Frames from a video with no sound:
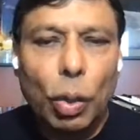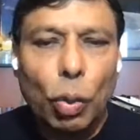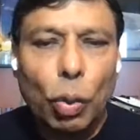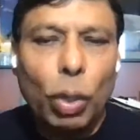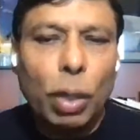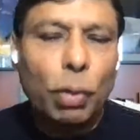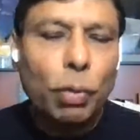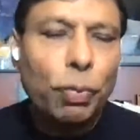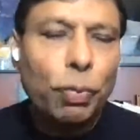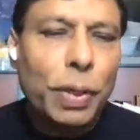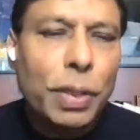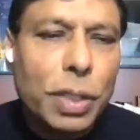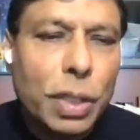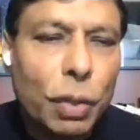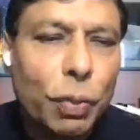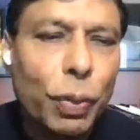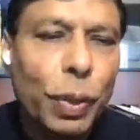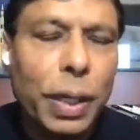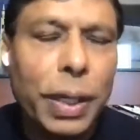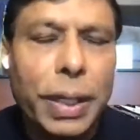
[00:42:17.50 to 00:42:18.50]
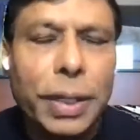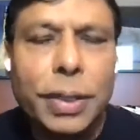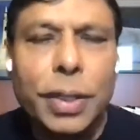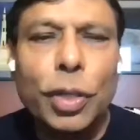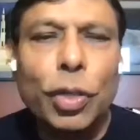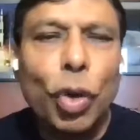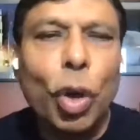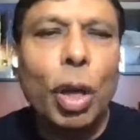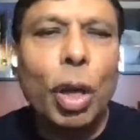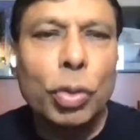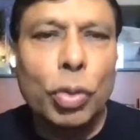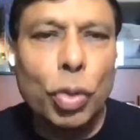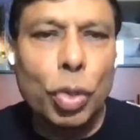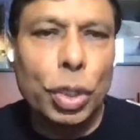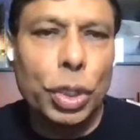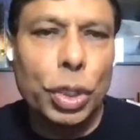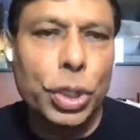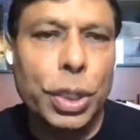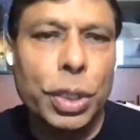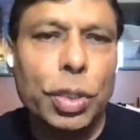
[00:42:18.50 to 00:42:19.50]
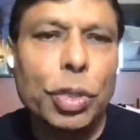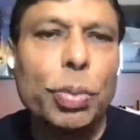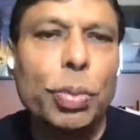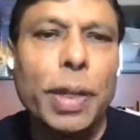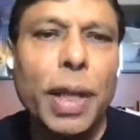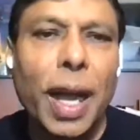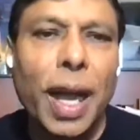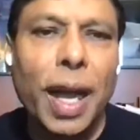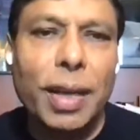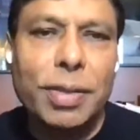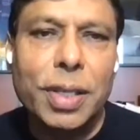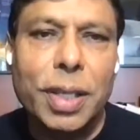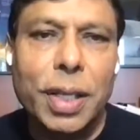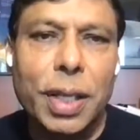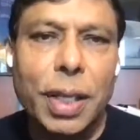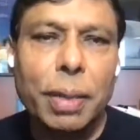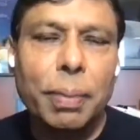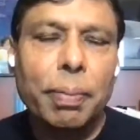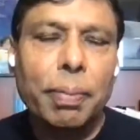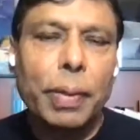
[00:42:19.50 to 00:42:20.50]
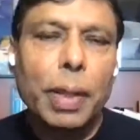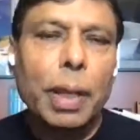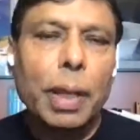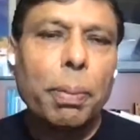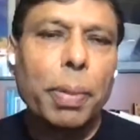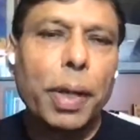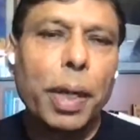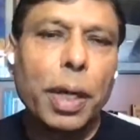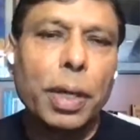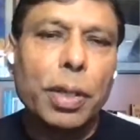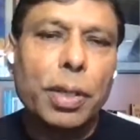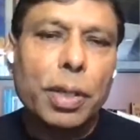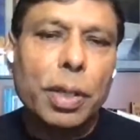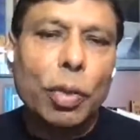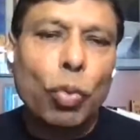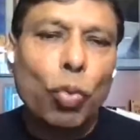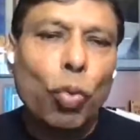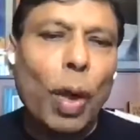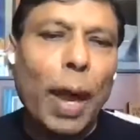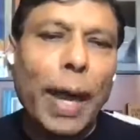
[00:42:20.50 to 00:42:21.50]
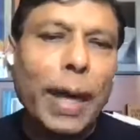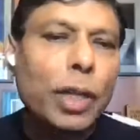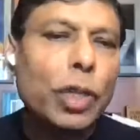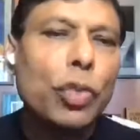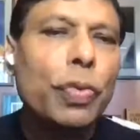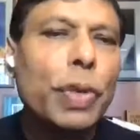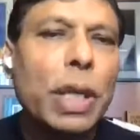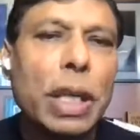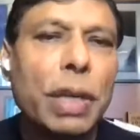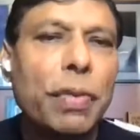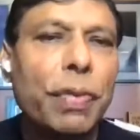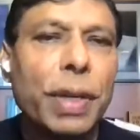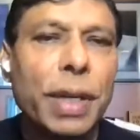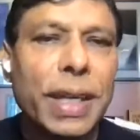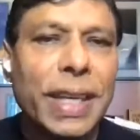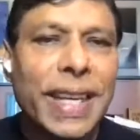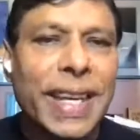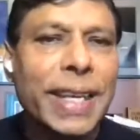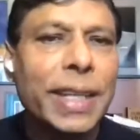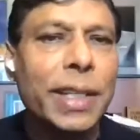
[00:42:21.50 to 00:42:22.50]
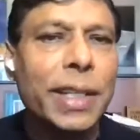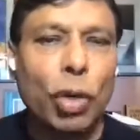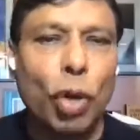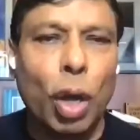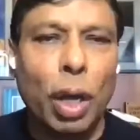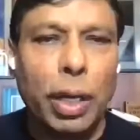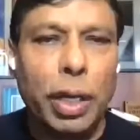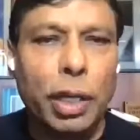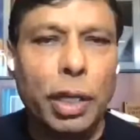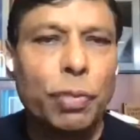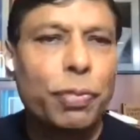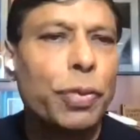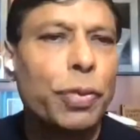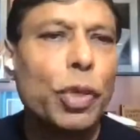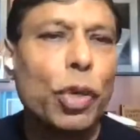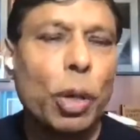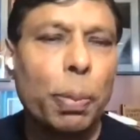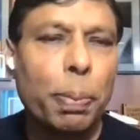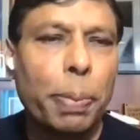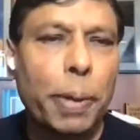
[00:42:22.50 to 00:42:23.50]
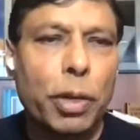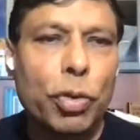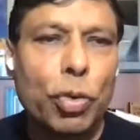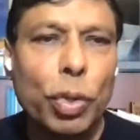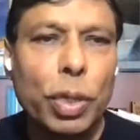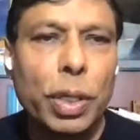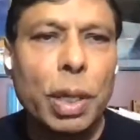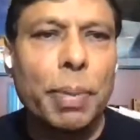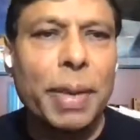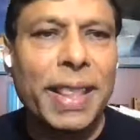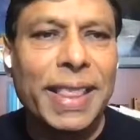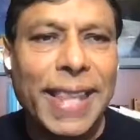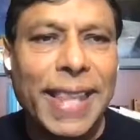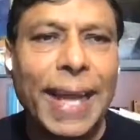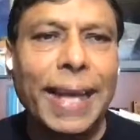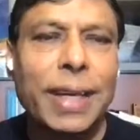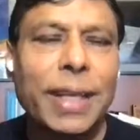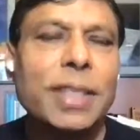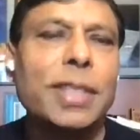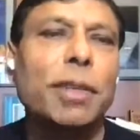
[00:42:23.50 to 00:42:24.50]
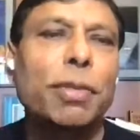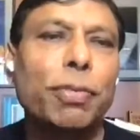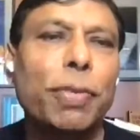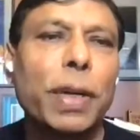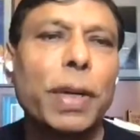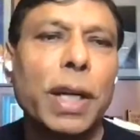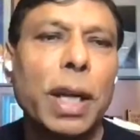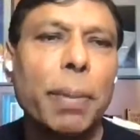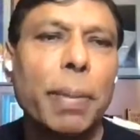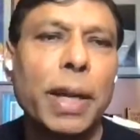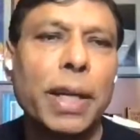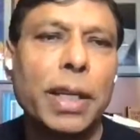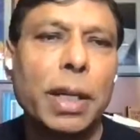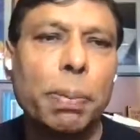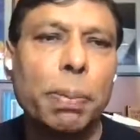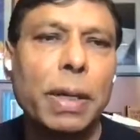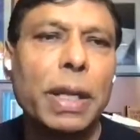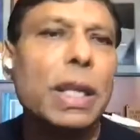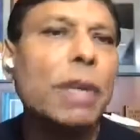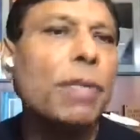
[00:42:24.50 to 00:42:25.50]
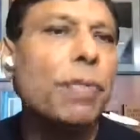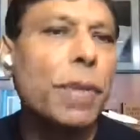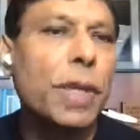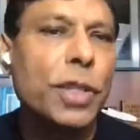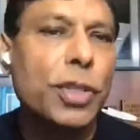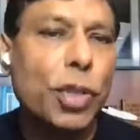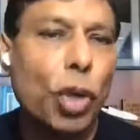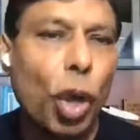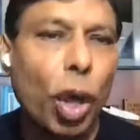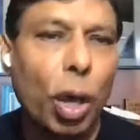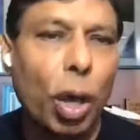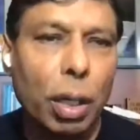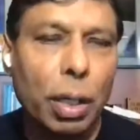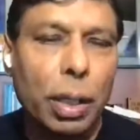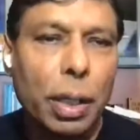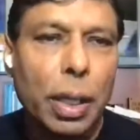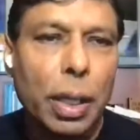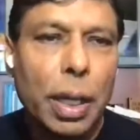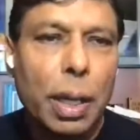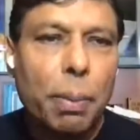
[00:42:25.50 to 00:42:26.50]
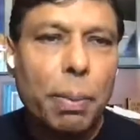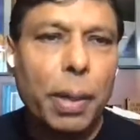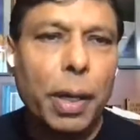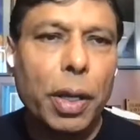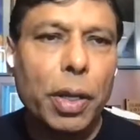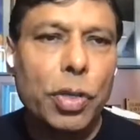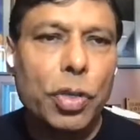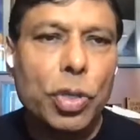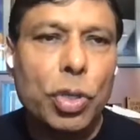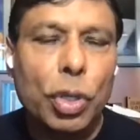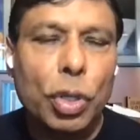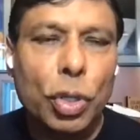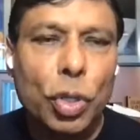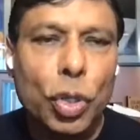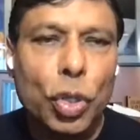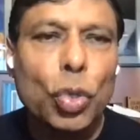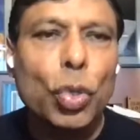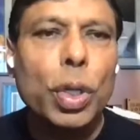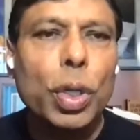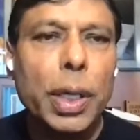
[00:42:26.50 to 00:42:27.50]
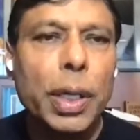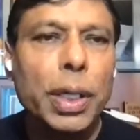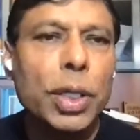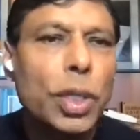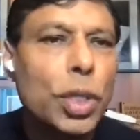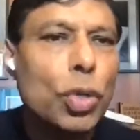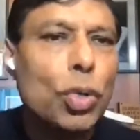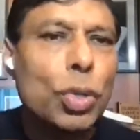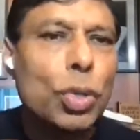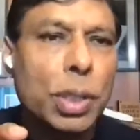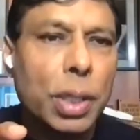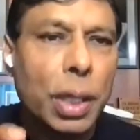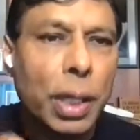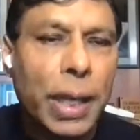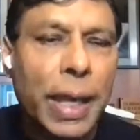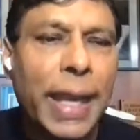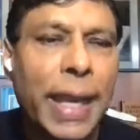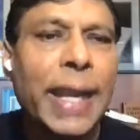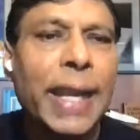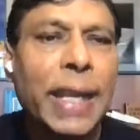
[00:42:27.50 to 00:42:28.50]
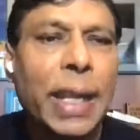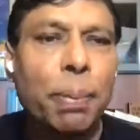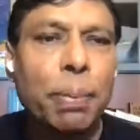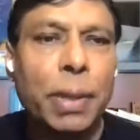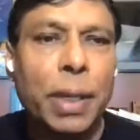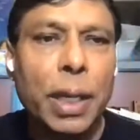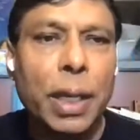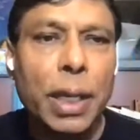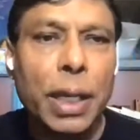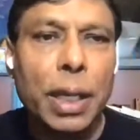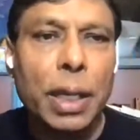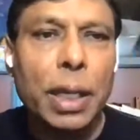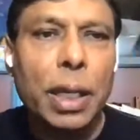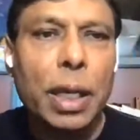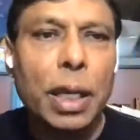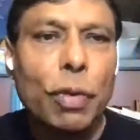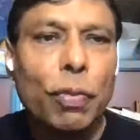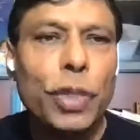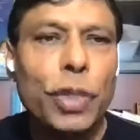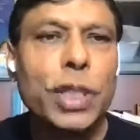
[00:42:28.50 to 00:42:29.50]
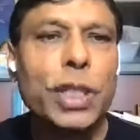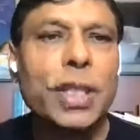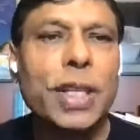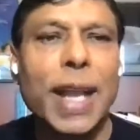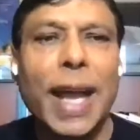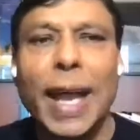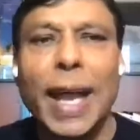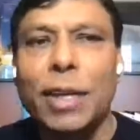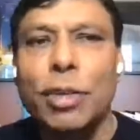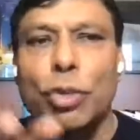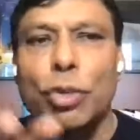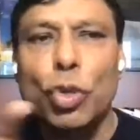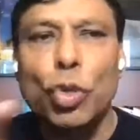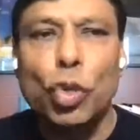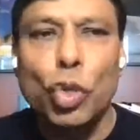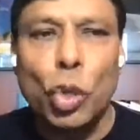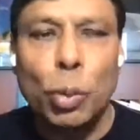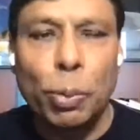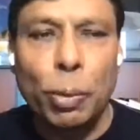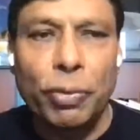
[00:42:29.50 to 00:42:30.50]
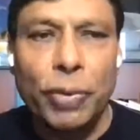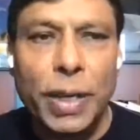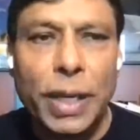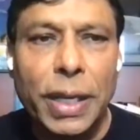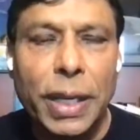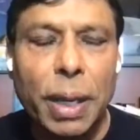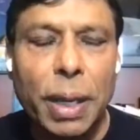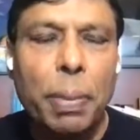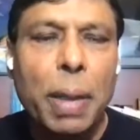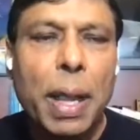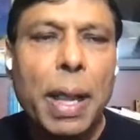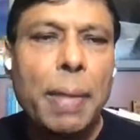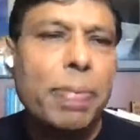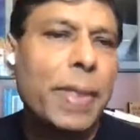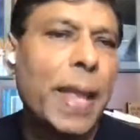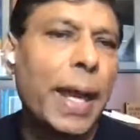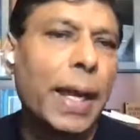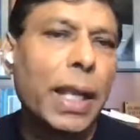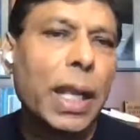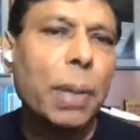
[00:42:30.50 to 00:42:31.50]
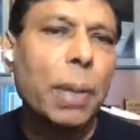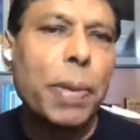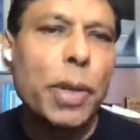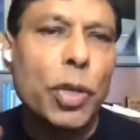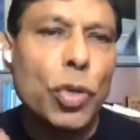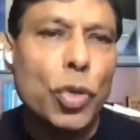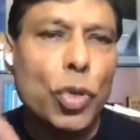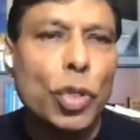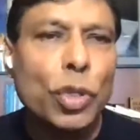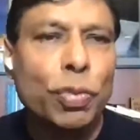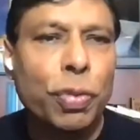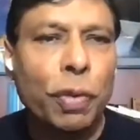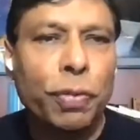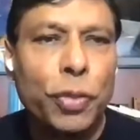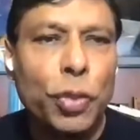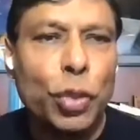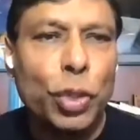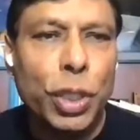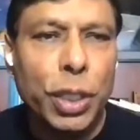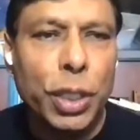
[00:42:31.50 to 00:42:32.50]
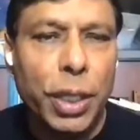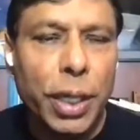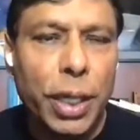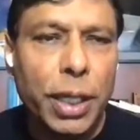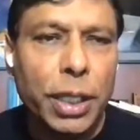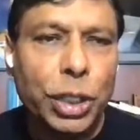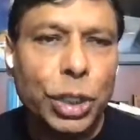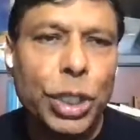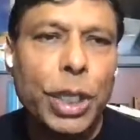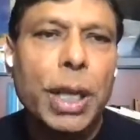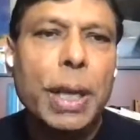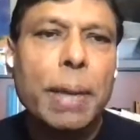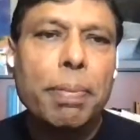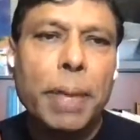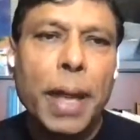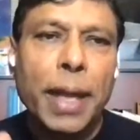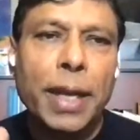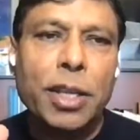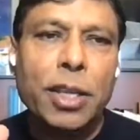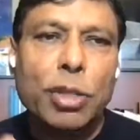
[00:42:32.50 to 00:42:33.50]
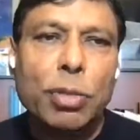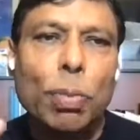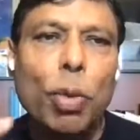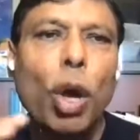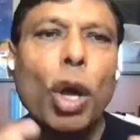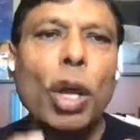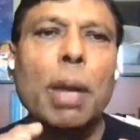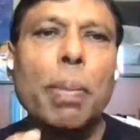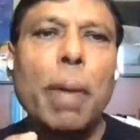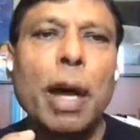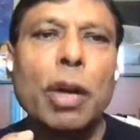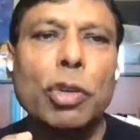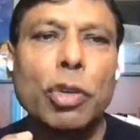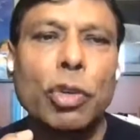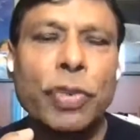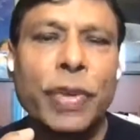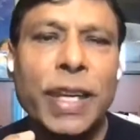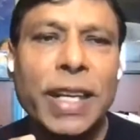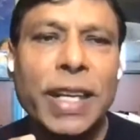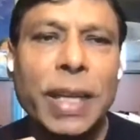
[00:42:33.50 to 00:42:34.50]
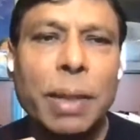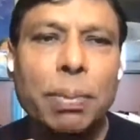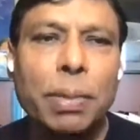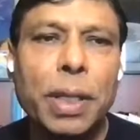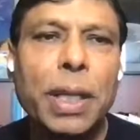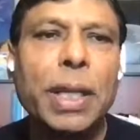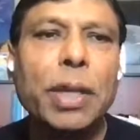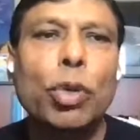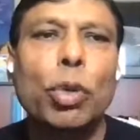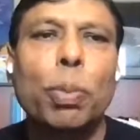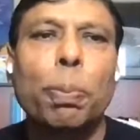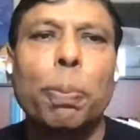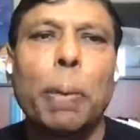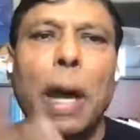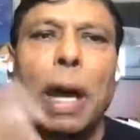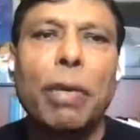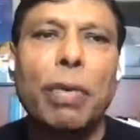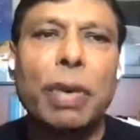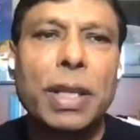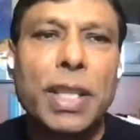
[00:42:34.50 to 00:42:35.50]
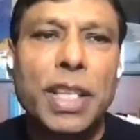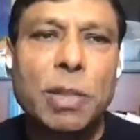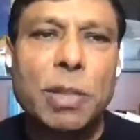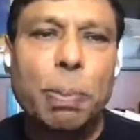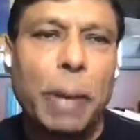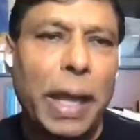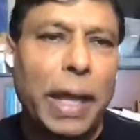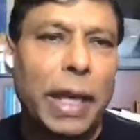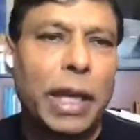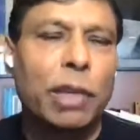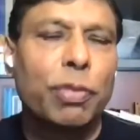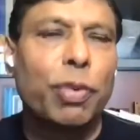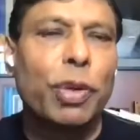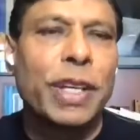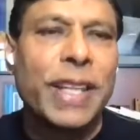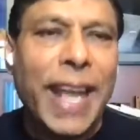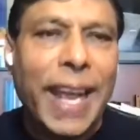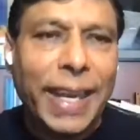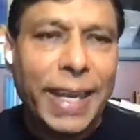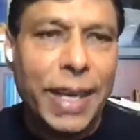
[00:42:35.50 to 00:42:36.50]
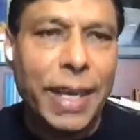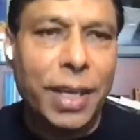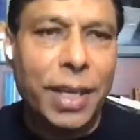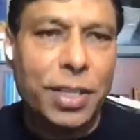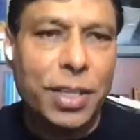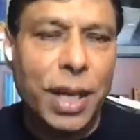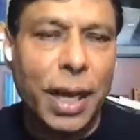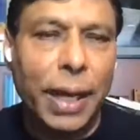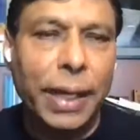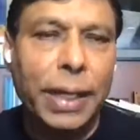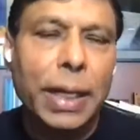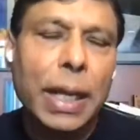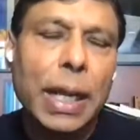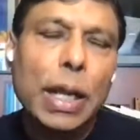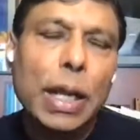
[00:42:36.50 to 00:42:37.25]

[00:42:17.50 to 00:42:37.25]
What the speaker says: Well, first of all, it's a wrong question to be asking, because why do we even need the rocket fuel or petroleum? And that is a fundamental belief is wrong, because you can use helium-3, which is an isotope of helium that can be used for fusion energy, and a small amount of helium-3 could power this planet for decades, right?